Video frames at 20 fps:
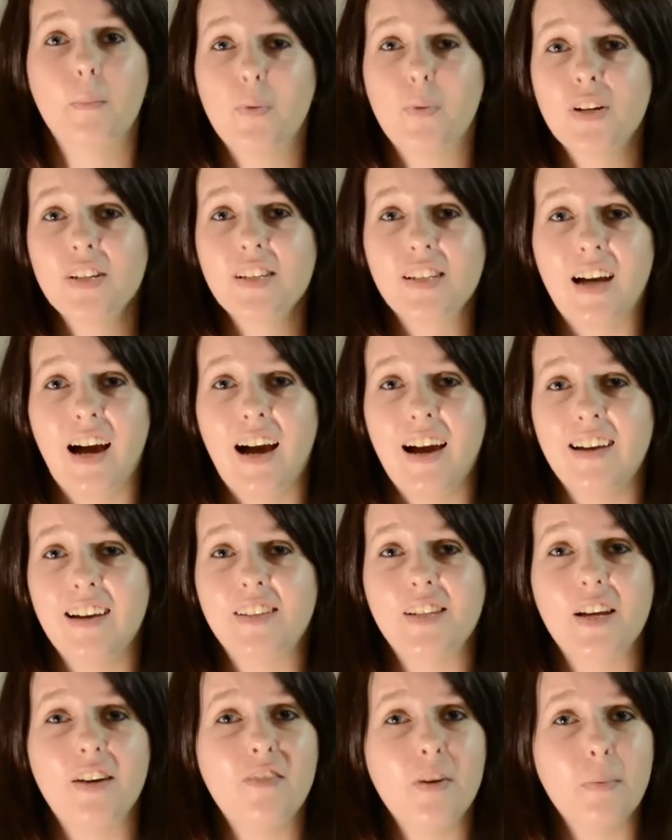Prince Kai
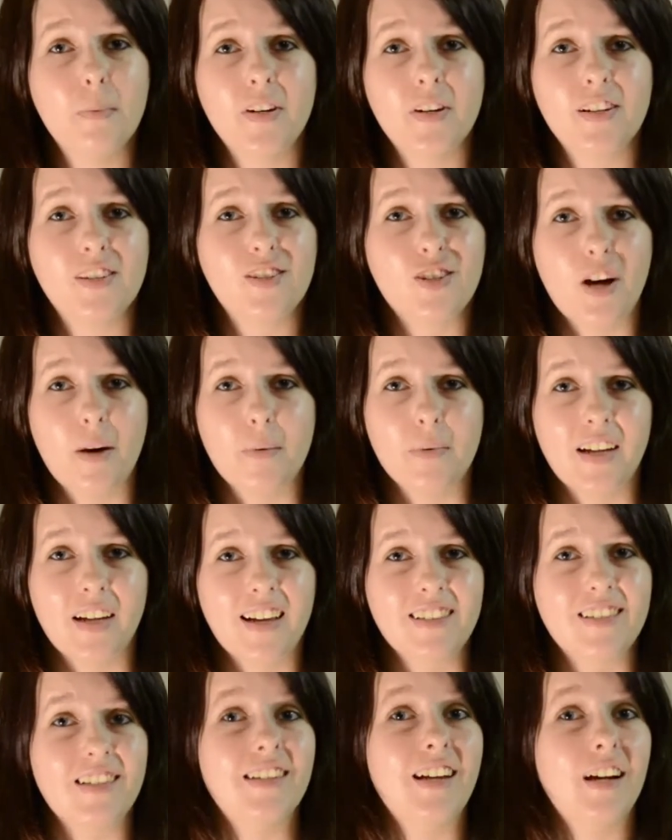is every bit as charming
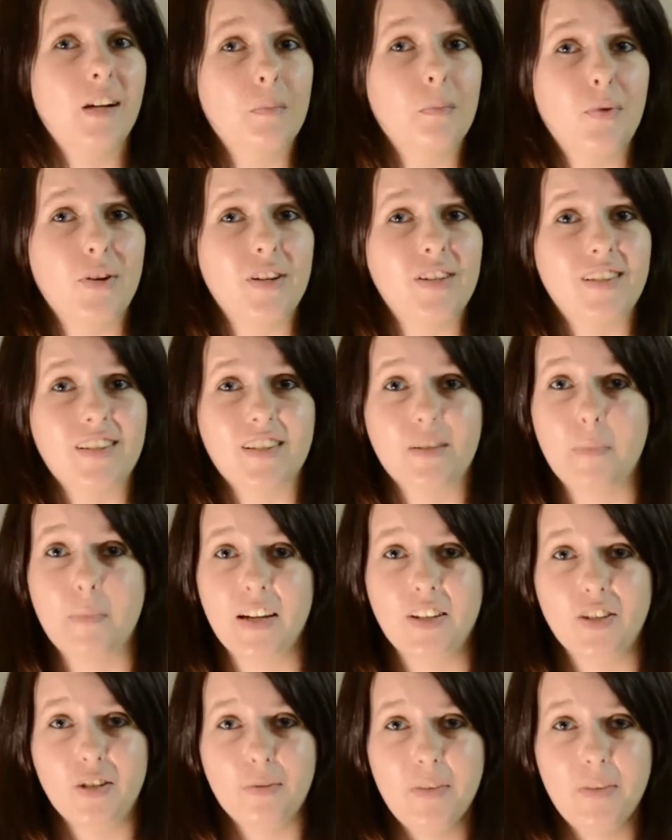as a young prince is
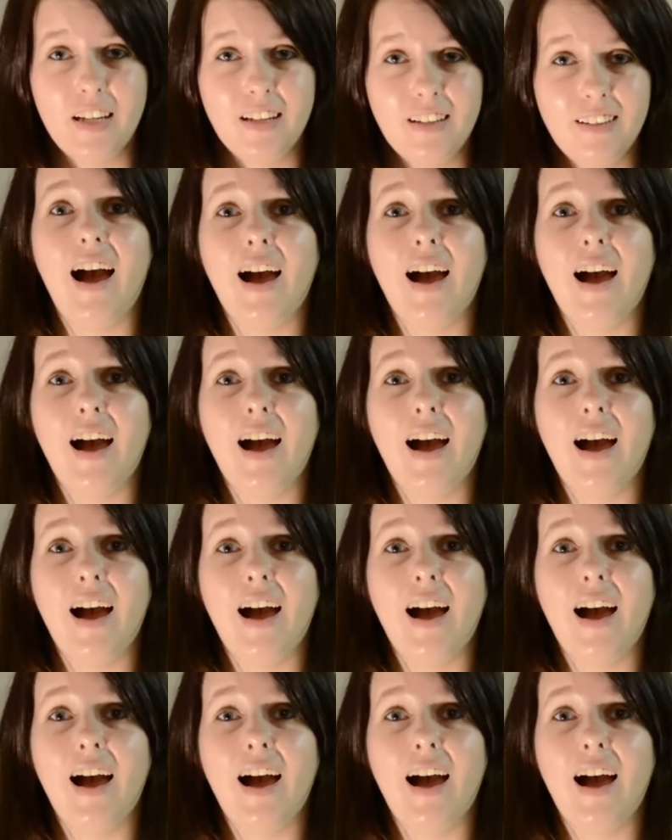meant to be.